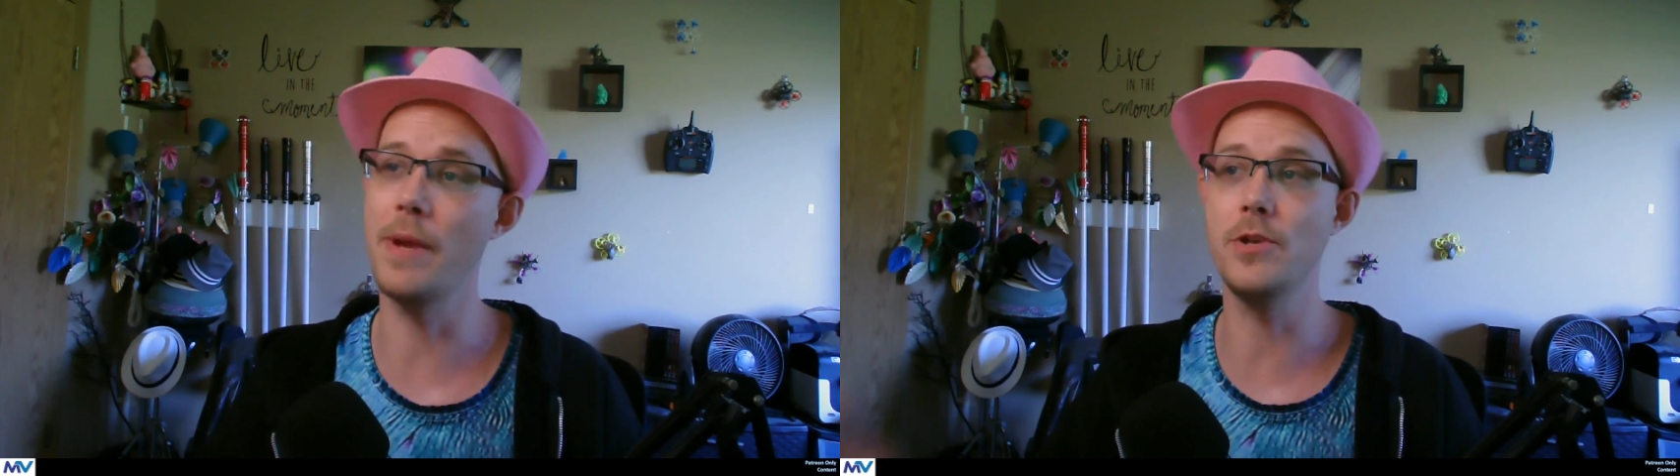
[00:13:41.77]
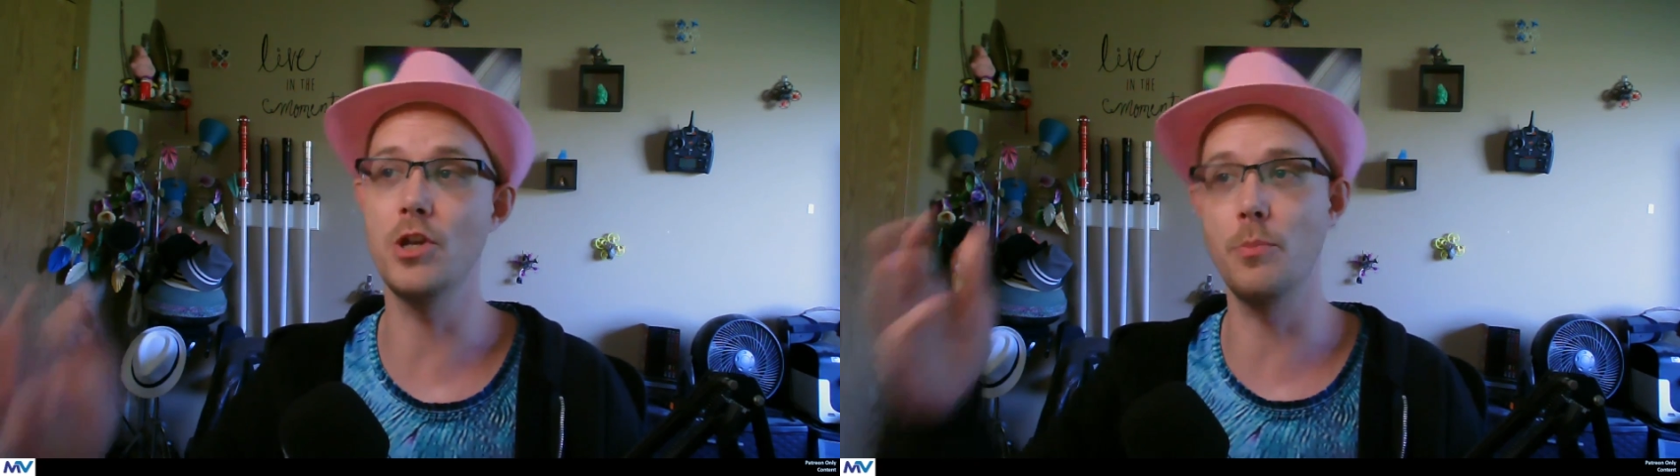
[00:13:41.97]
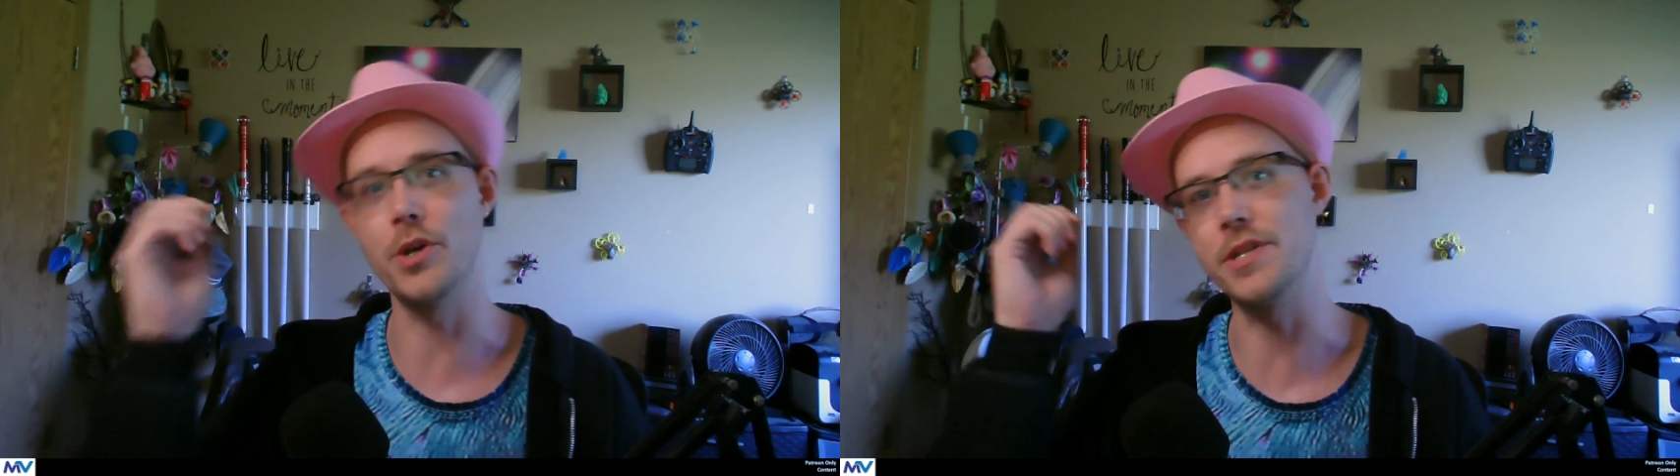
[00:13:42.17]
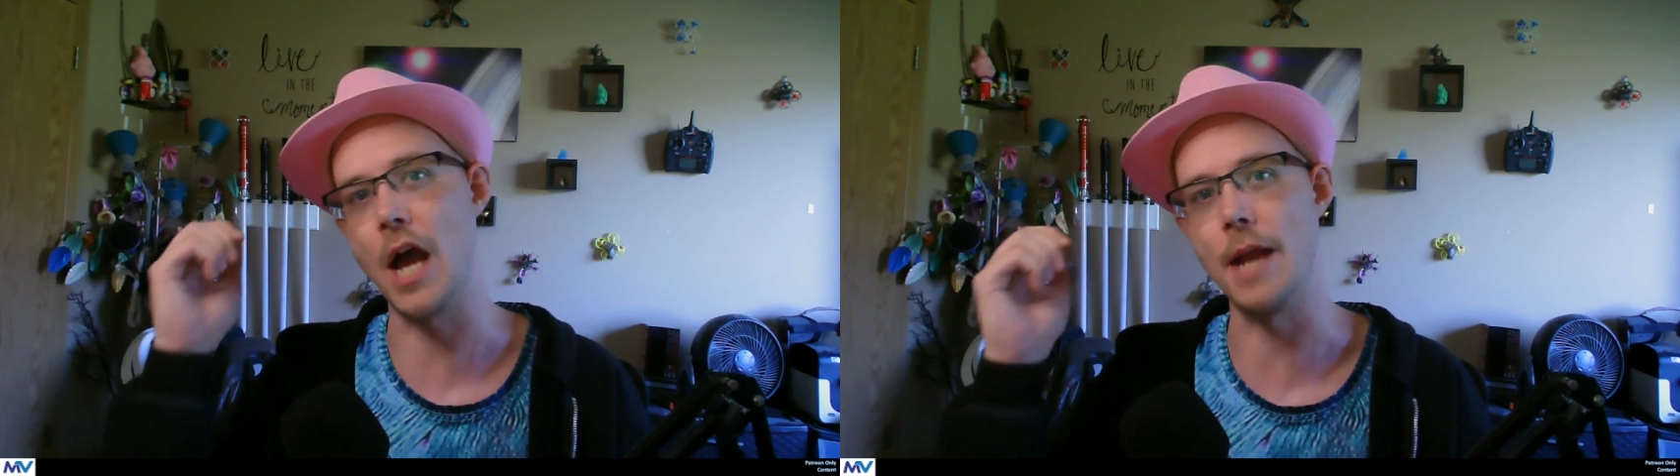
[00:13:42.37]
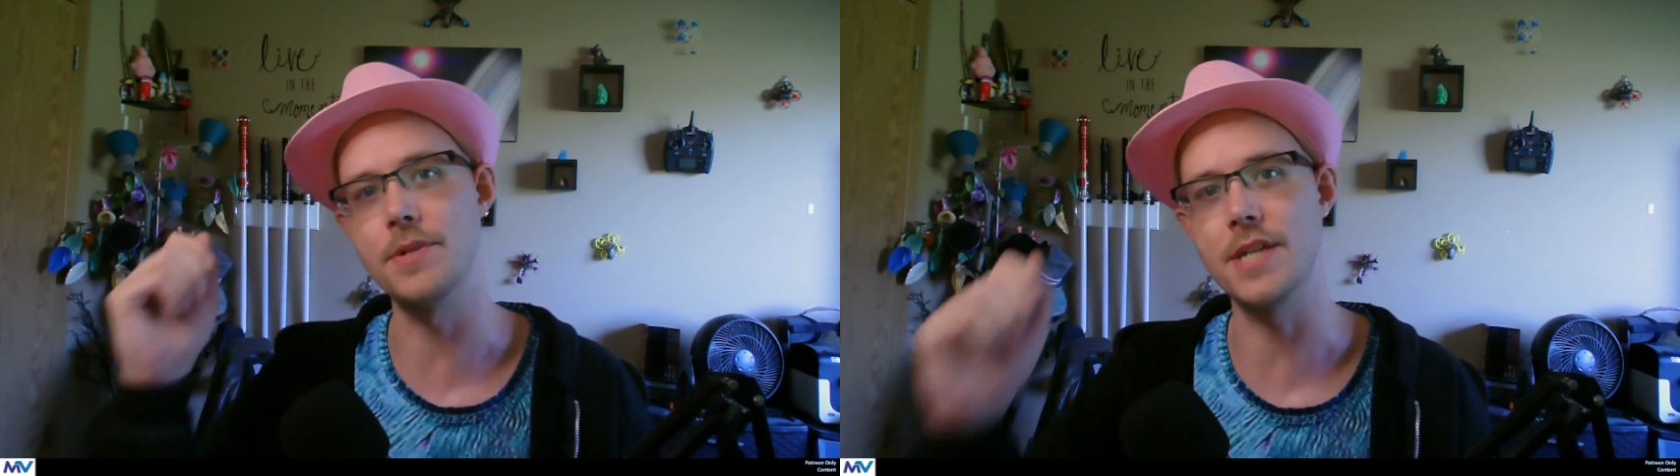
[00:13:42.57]
Maybe you could put a
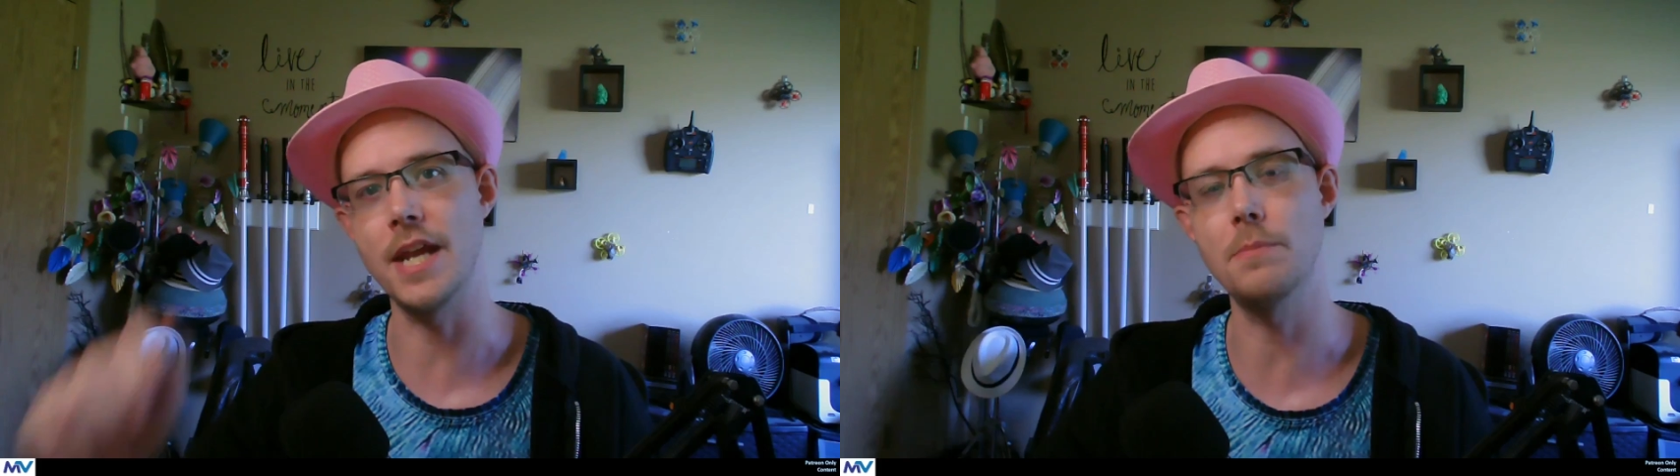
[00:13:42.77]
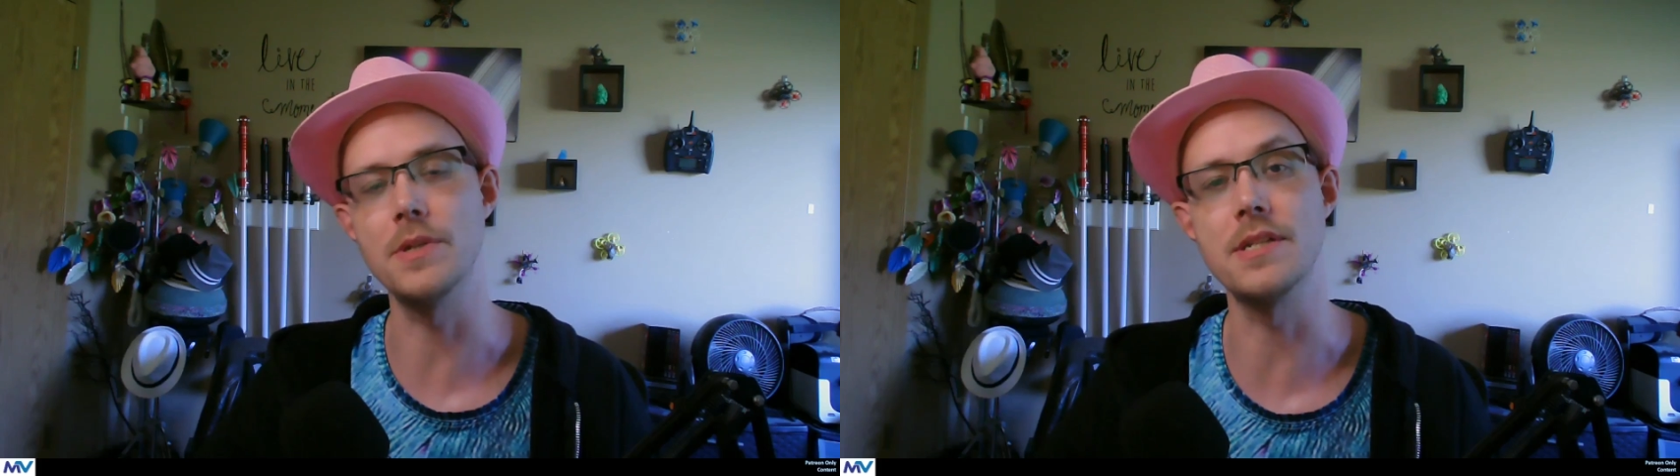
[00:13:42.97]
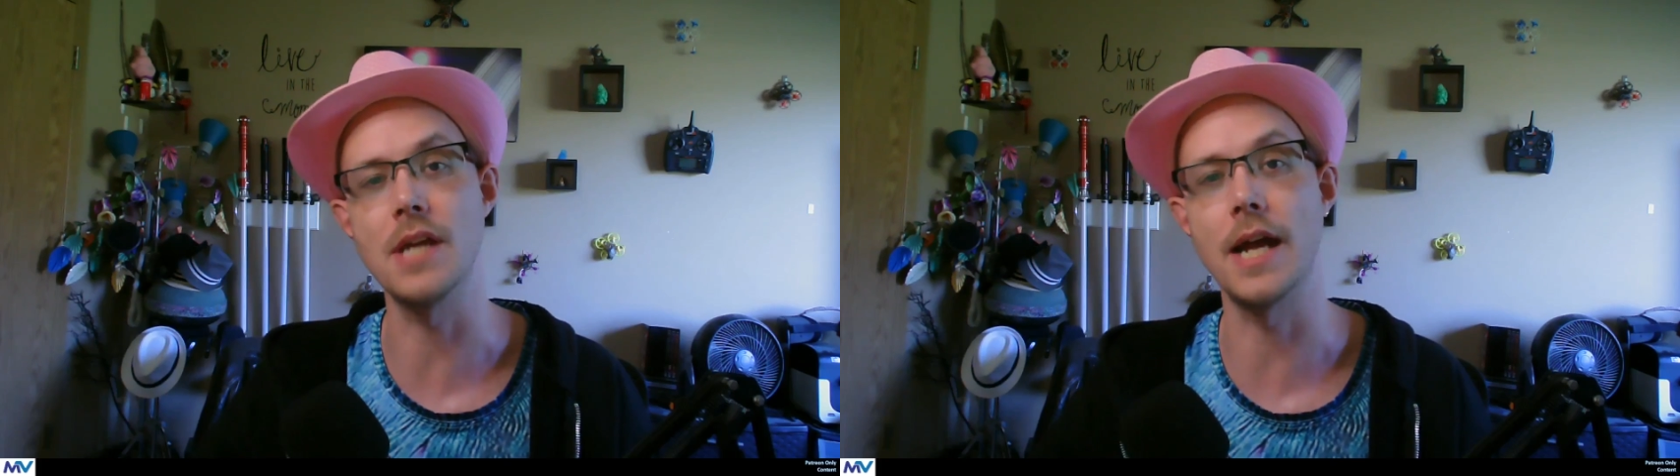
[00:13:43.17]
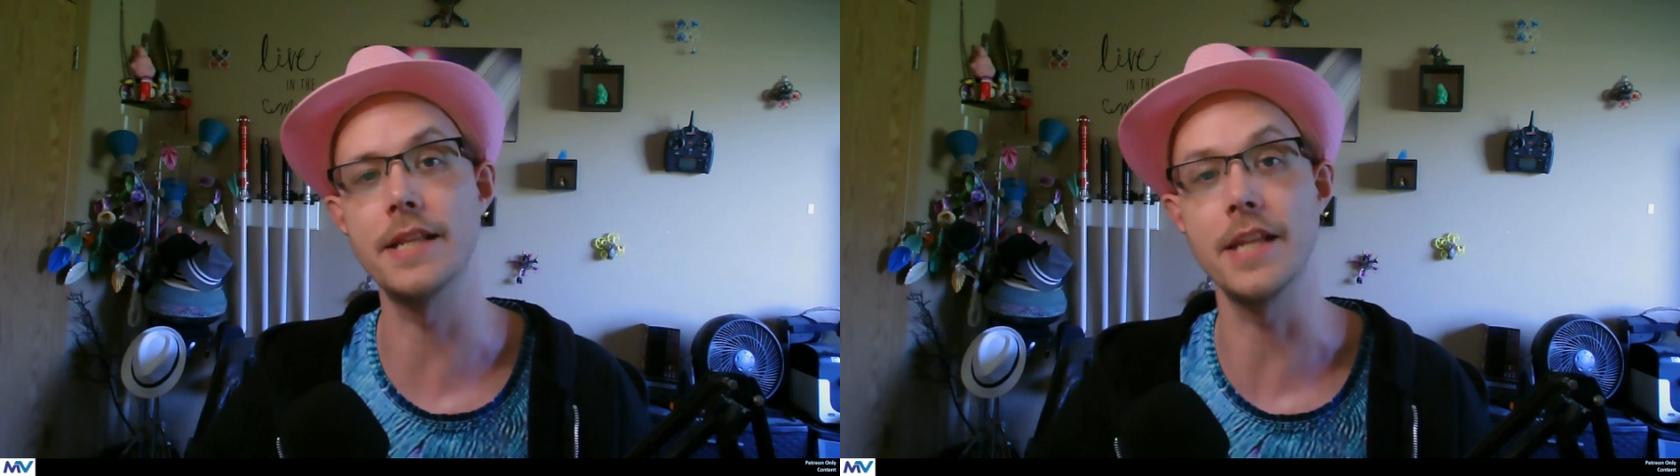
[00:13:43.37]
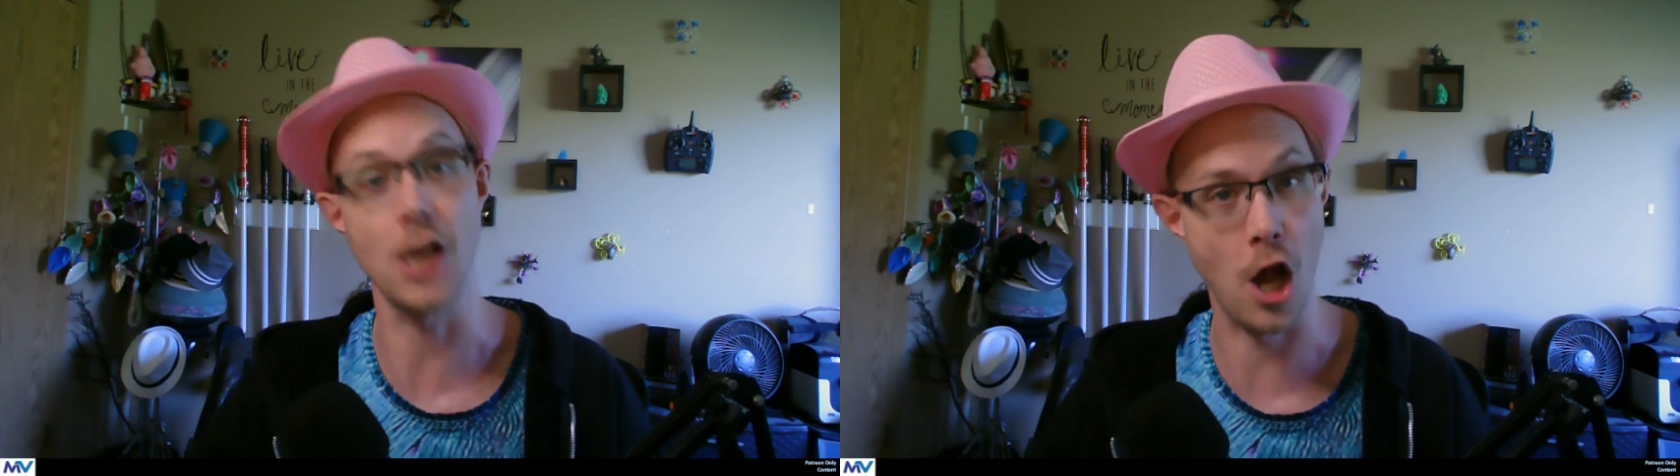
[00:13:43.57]
timestamp
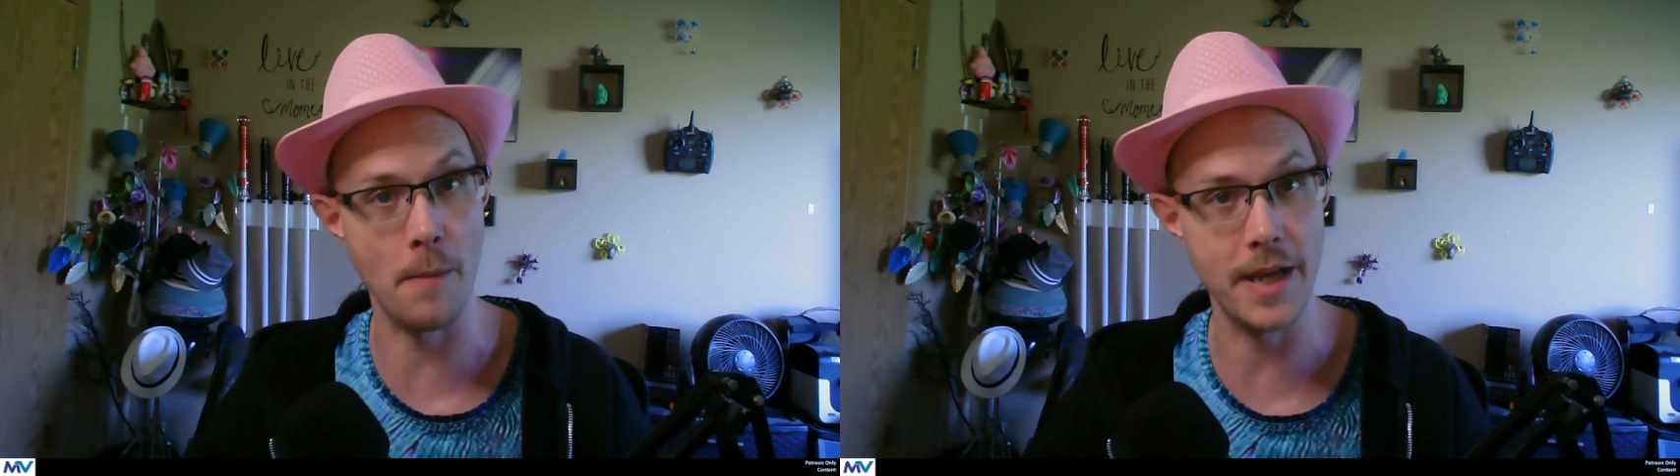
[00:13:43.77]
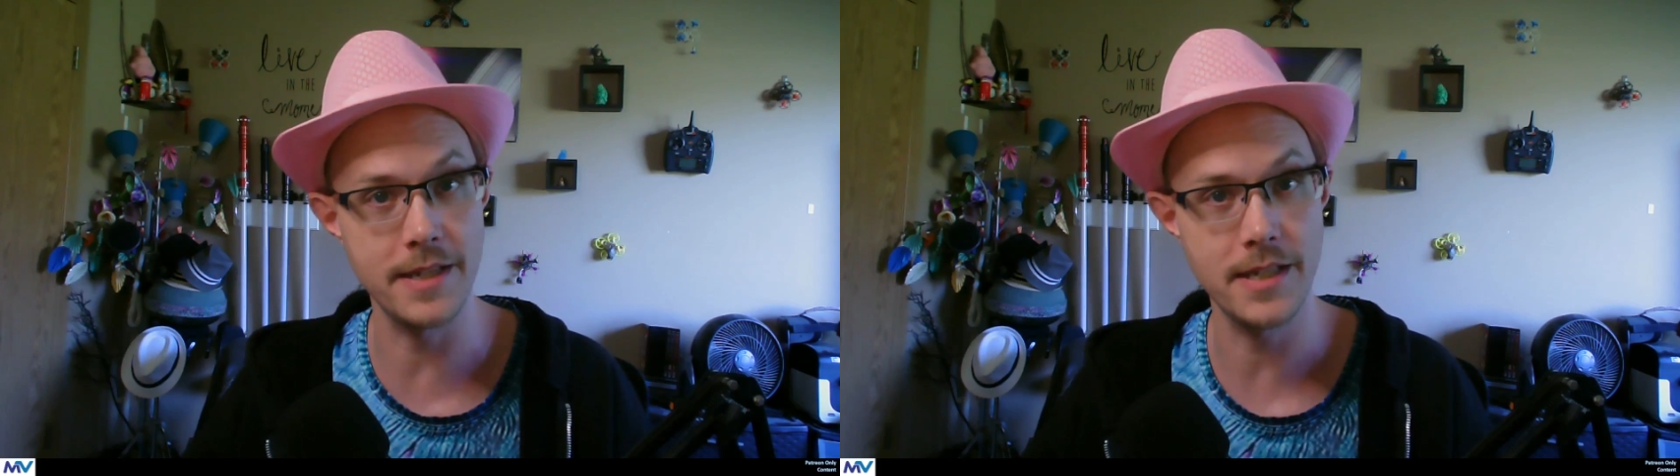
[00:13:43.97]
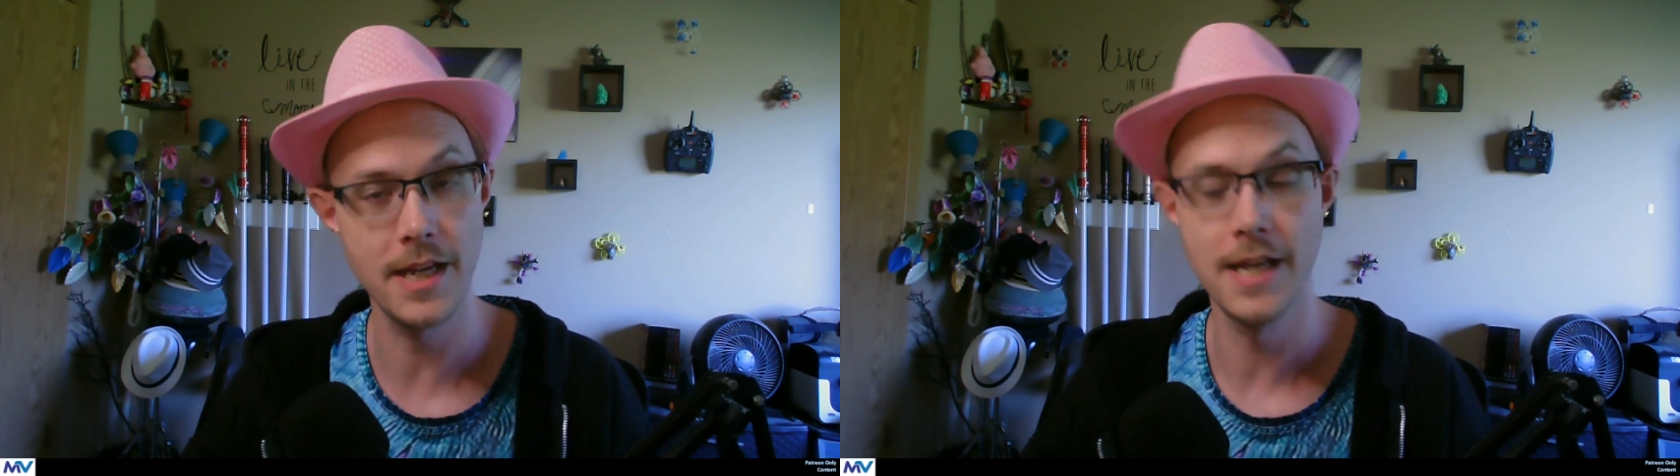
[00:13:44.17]
inside the comment,